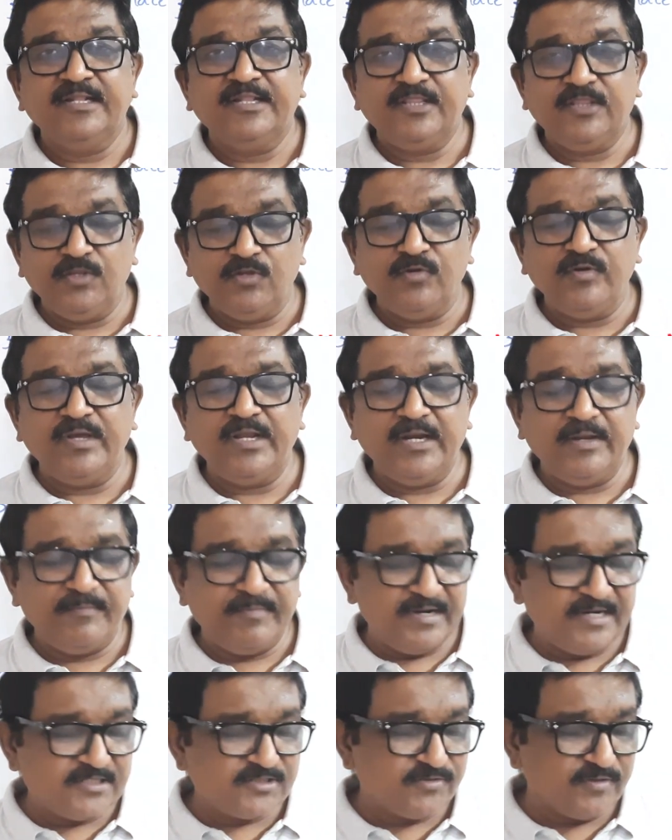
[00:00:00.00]
new
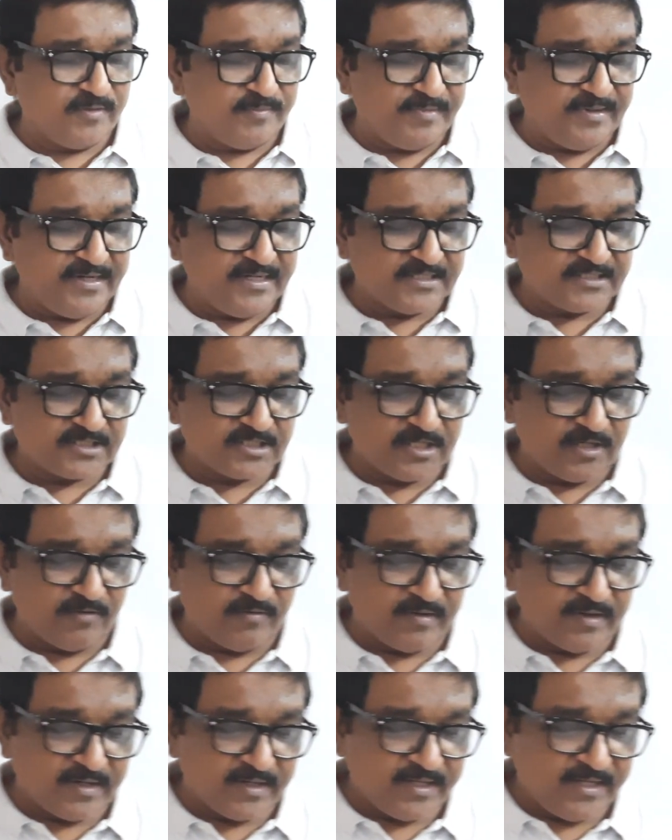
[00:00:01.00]
elements will be
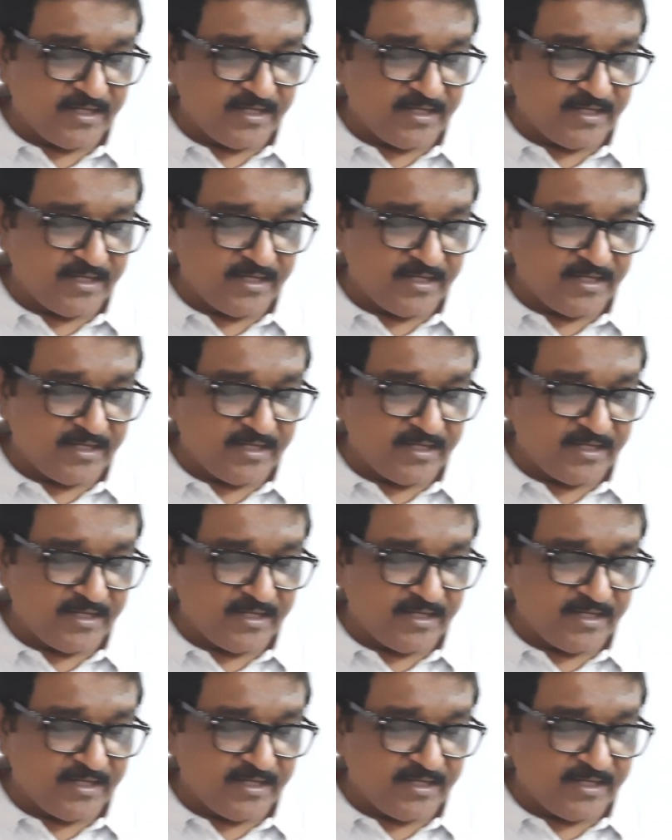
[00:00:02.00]
discovered.